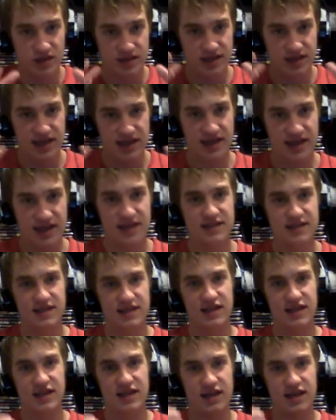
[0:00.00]
He
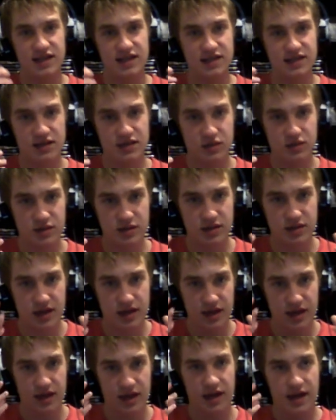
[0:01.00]
has he has
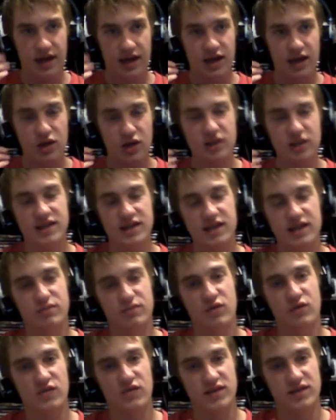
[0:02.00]
he only does
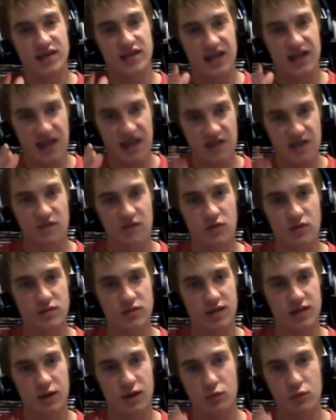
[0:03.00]
movies that he
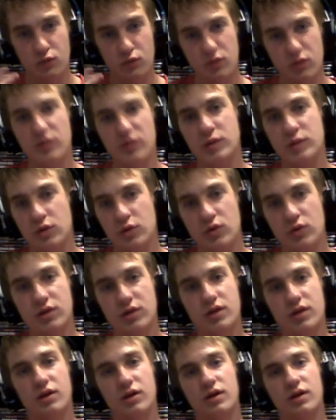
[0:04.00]
feels like would be
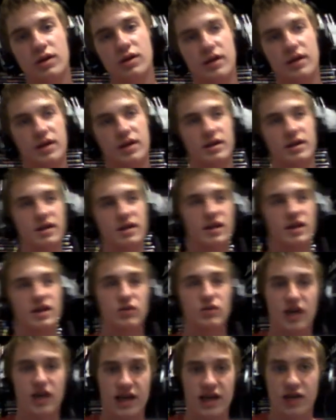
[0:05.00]
good and
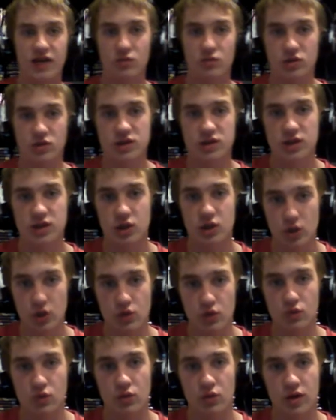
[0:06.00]
he he wants to
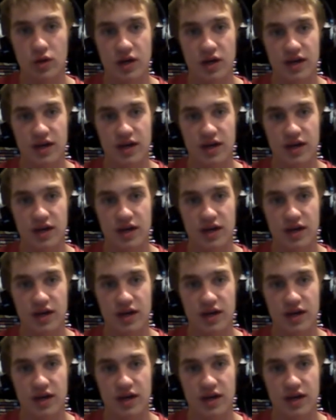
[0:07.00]
do.